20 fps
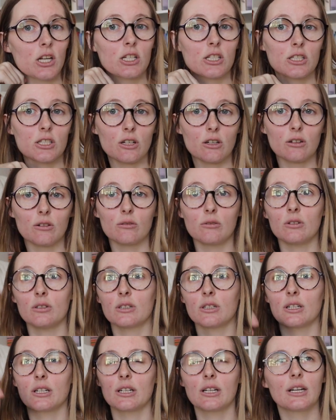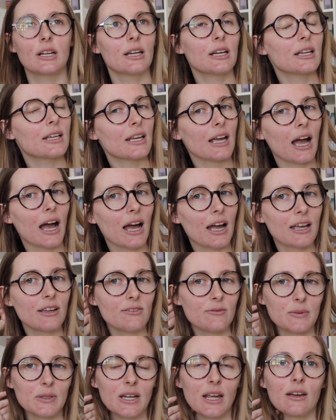So,
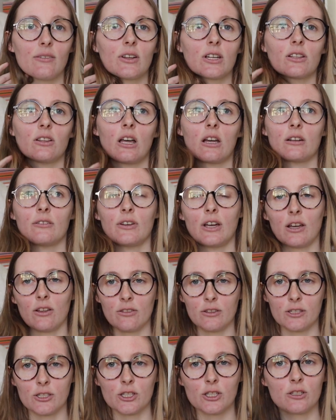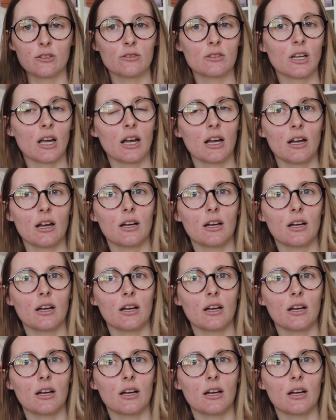I've been having a lot of health issues.